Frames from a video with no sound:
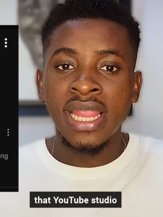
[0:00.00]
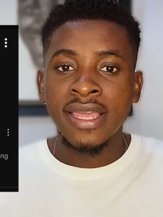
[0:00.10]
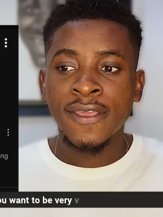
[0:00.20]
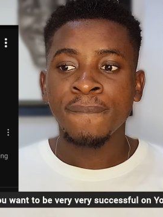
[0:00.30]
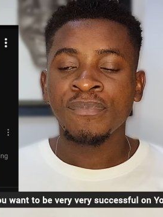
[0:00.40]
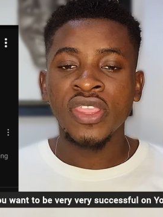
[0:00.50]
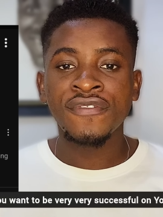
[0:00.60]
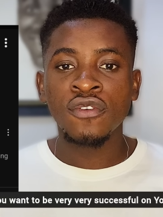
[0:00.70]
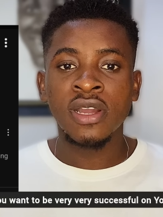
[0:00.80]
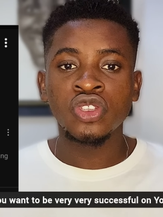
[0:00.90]
Like
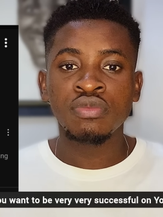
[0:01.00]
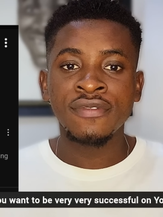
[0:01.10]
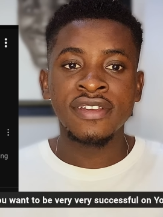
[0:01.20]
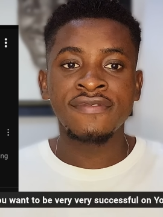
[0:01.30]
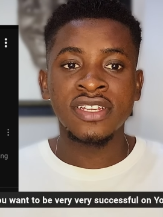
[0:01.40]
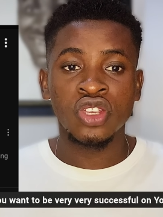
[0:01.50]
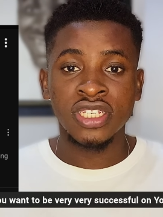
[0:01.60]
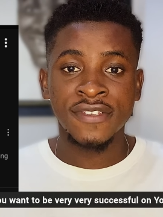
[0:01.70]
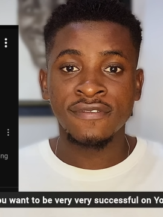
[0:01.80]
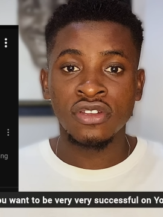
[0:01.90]
if you want to be very, very
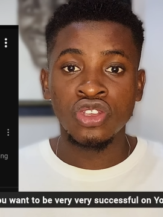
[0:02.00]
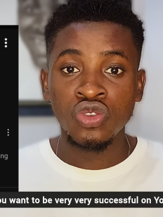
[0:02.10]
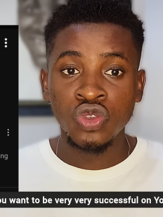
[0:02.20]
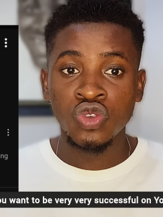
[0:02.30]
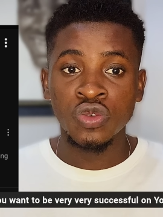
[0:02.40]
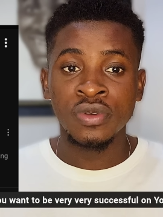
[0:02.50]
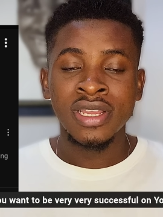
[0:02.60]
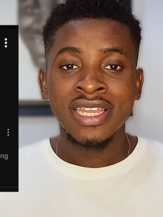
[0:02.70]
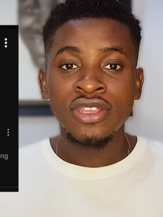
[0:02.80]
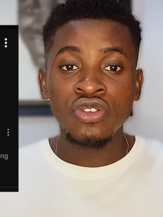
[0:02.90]
successful on YouTube,
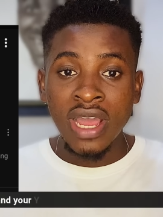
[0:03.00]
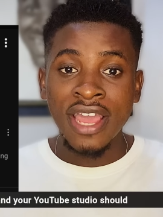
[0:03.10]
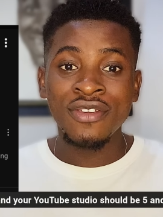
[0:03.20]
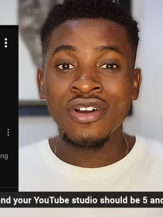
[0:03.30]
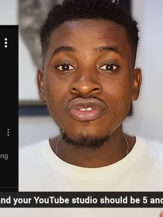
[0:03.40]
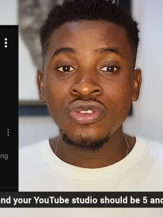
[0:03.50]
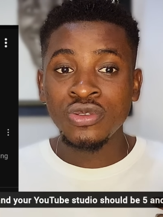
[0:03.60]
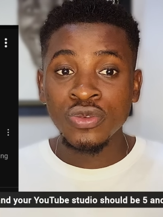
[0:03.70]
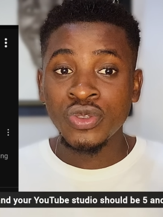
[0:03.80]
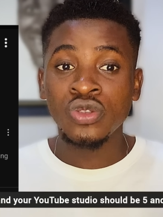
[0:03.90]
you and your
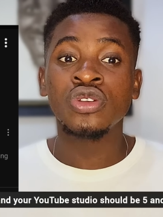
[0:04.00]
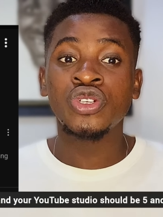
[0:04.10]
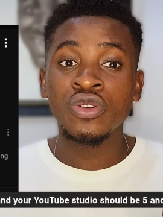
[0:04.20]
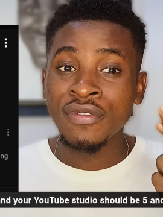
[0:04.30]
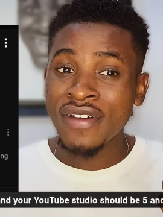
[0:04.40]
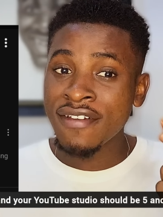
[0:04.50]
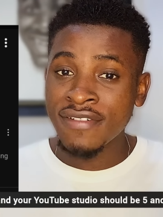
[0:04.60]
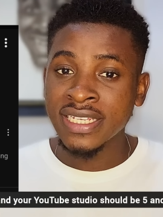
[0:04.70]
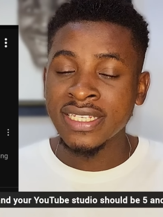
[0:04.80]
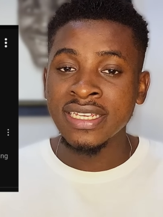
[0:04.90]
YouTube studio should be 5
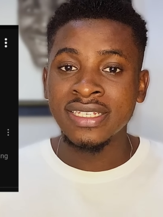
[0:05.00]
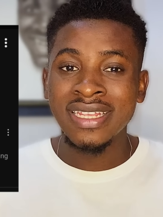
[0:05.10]
and 6.